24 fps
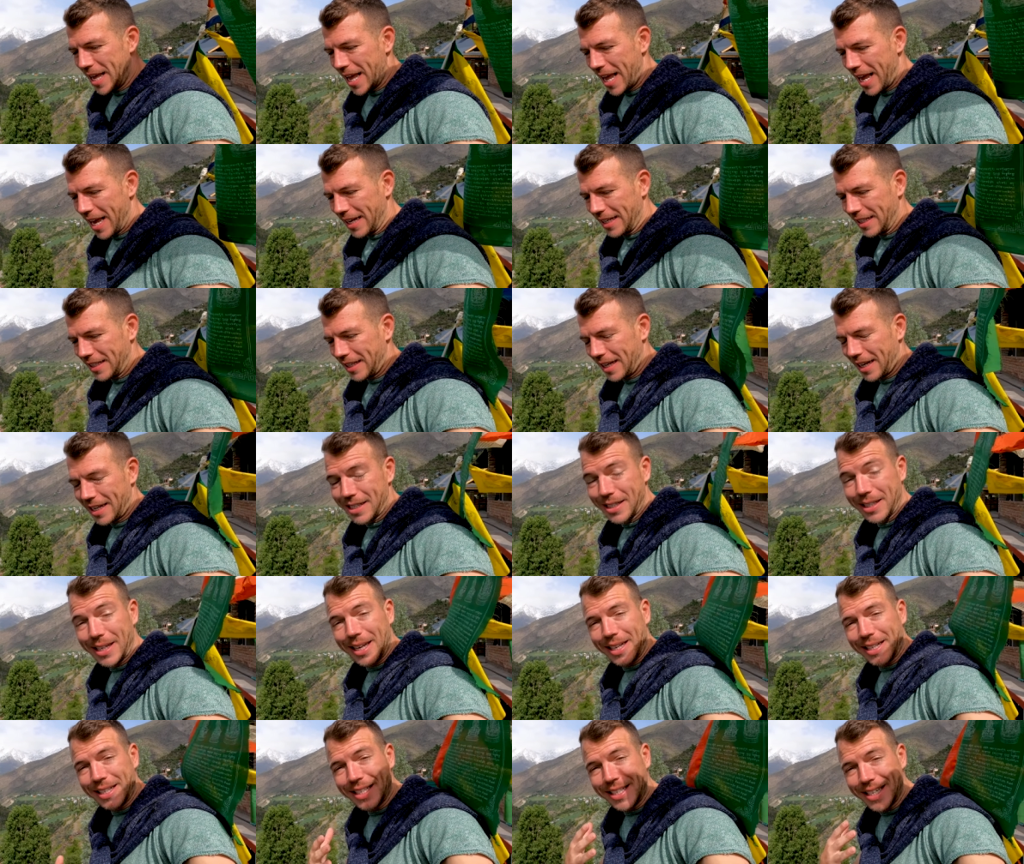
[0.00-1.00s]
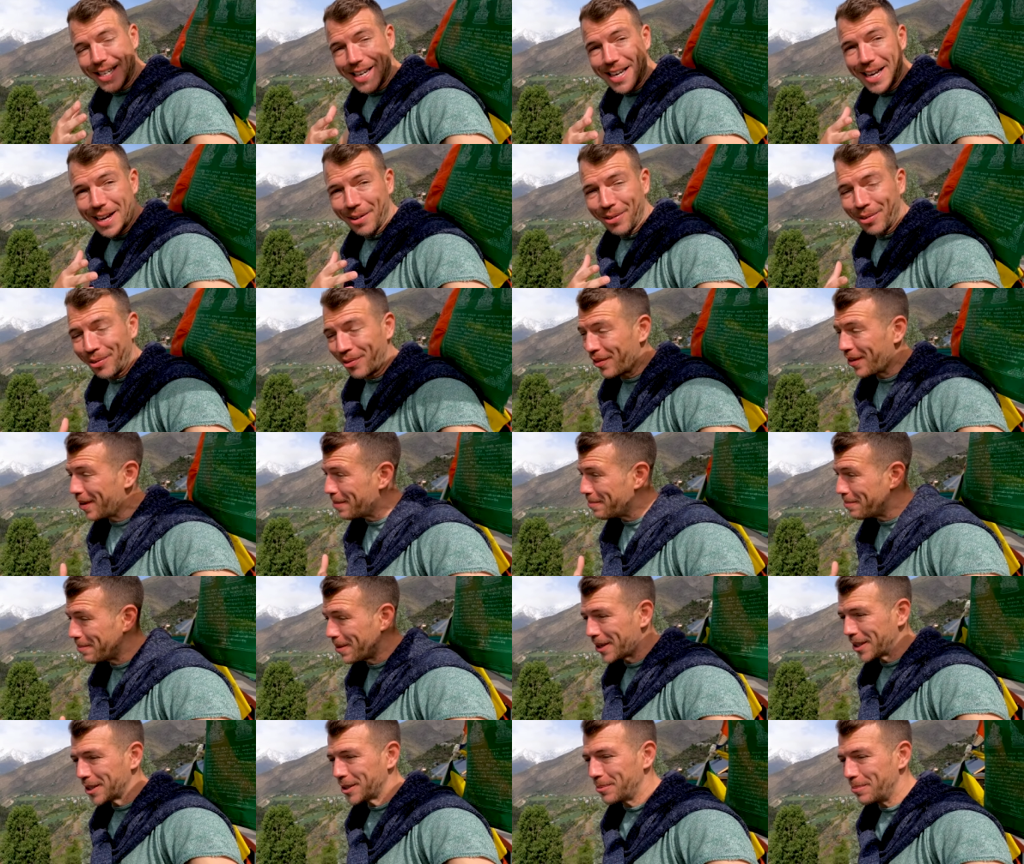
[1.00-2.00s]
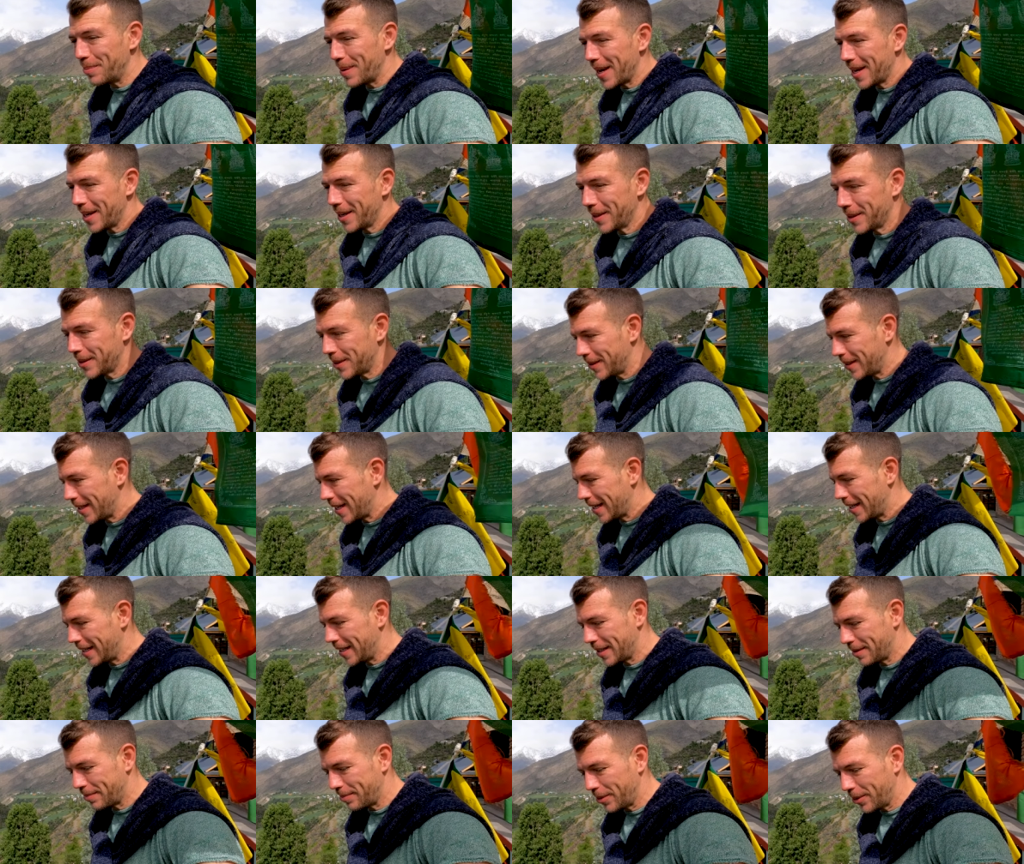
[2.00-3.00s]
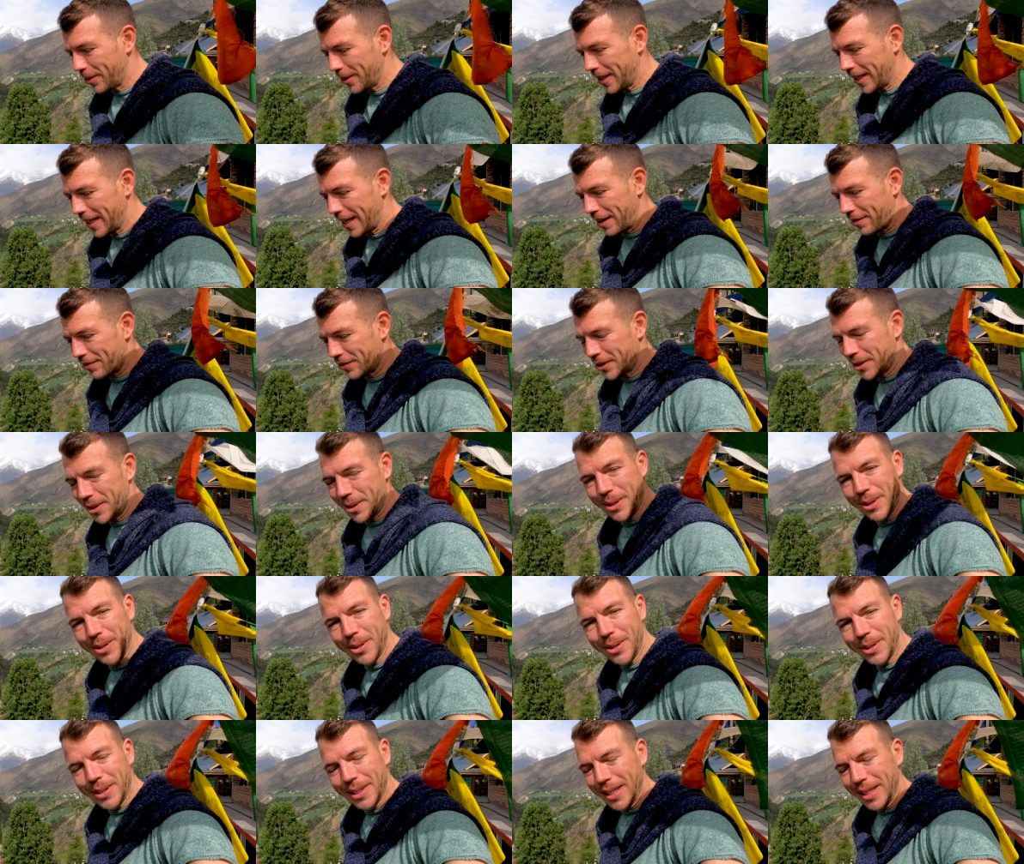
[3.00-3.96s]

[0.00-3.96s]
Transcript: And as you can see, I feel much better today this morning after